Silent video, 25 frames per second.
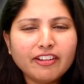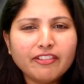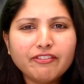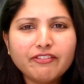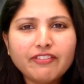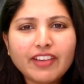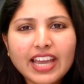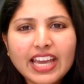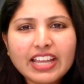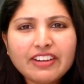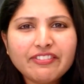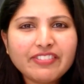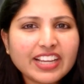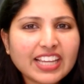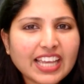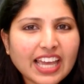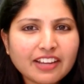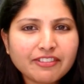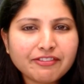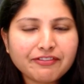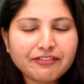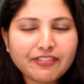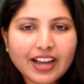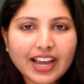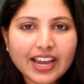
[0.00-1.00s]
Where we
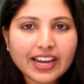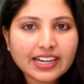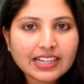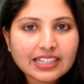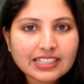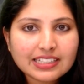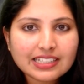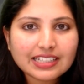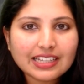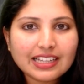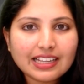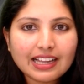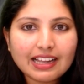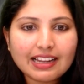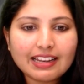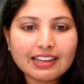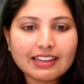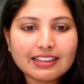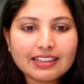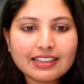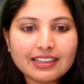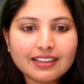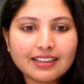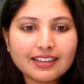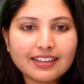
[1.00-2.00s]
can find
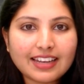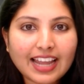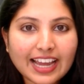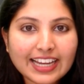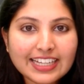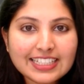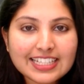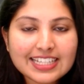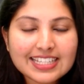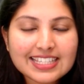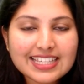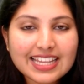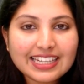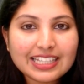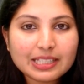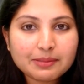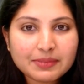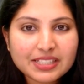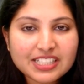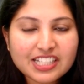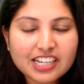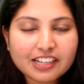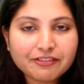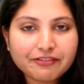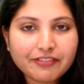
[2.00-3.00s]
light is a
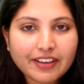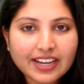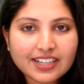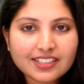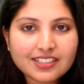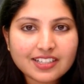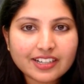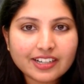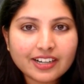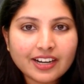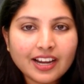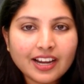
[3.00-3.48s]
limiting factor?